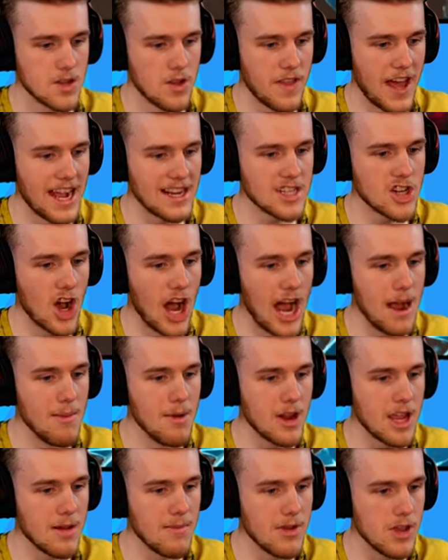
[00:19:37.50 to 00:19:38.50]
So that
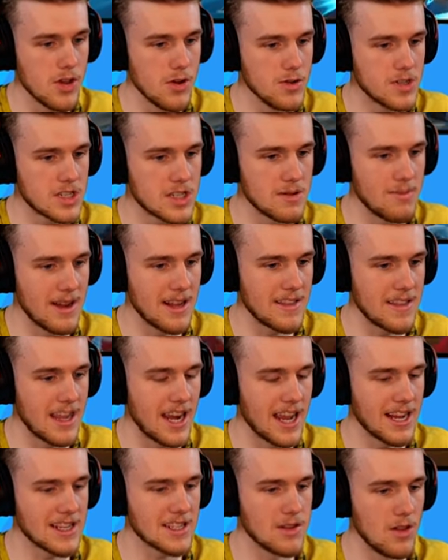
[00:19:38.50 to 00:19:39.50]
timer can be used to make the
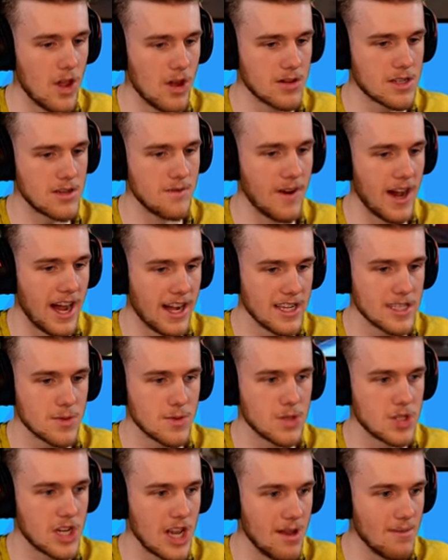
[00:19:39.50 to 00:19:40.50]
next lock device,
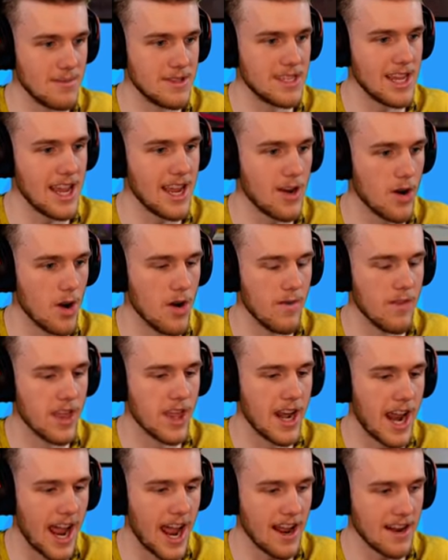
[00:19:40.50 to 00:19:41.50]
which can take over
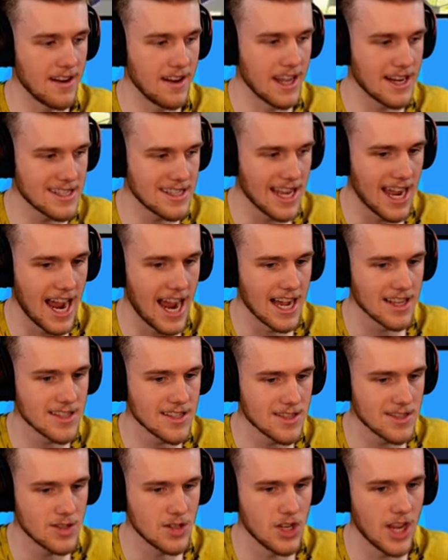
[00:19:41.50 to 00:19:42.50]
the next house.
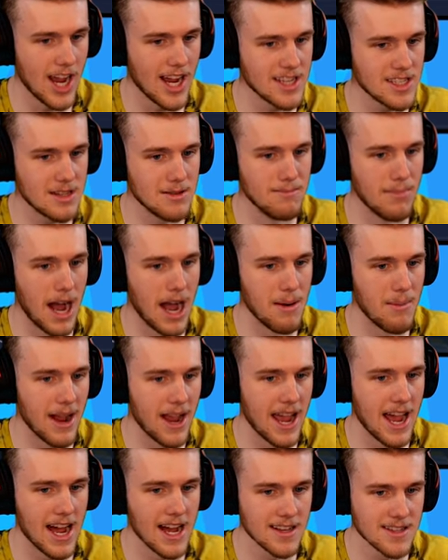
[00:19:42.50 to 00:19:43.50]
So you guys can buy my
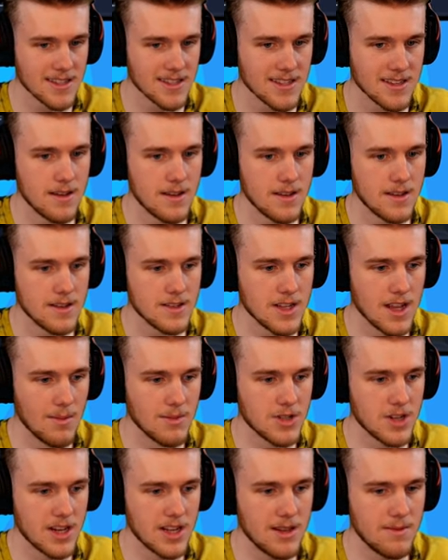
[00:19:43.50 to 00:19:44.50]
house. so
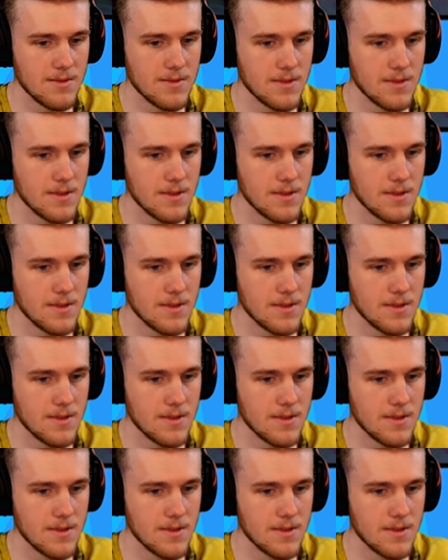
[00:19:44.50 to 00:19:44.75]
I'm just going to keep...